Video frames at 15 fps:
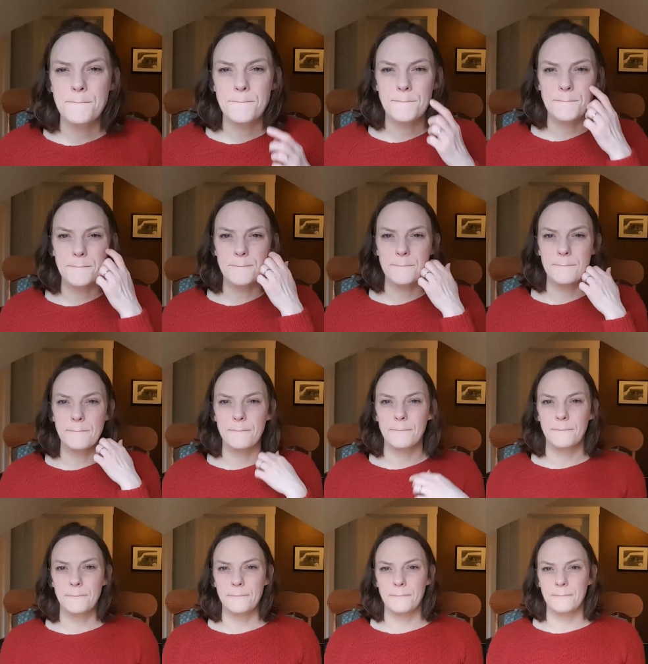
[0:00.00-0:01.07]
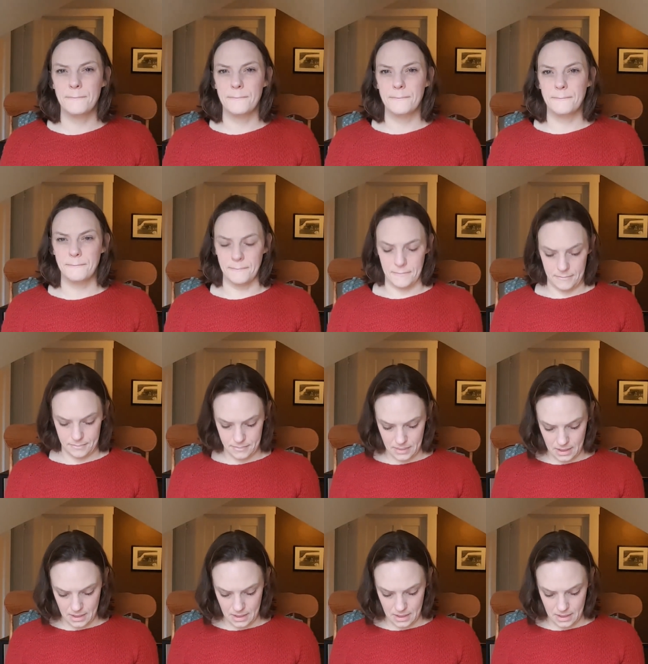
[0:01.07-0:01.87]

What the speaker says: (no one is talking)